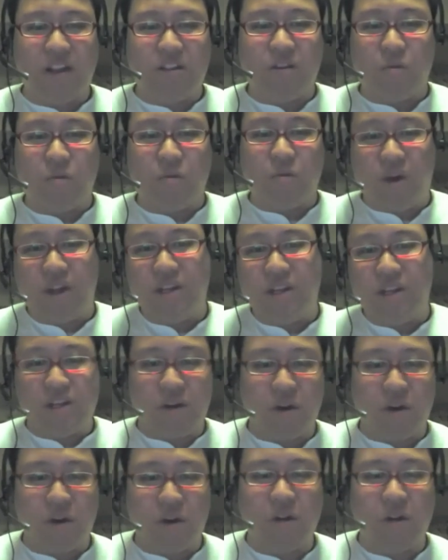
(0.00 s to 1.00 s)
the one
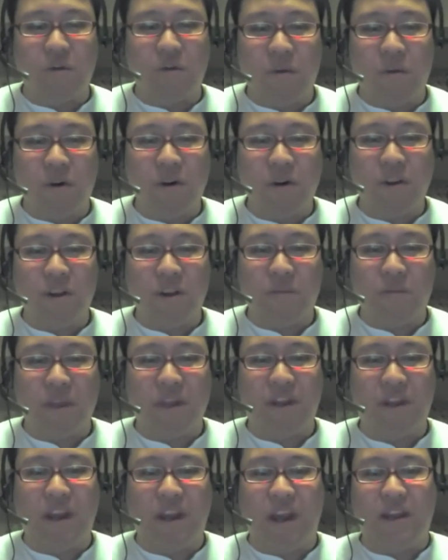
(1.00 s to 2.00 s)
Tohoku Memorial
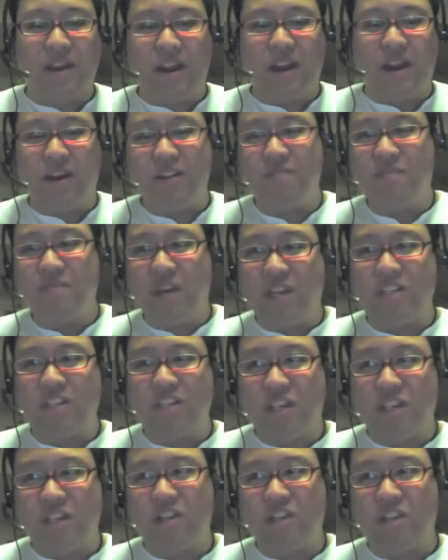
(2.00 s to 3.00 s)
bid, and now the Meiji
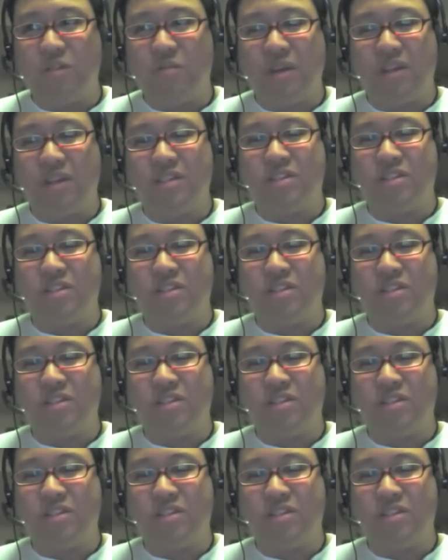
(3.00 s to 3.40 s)
Jingu bid.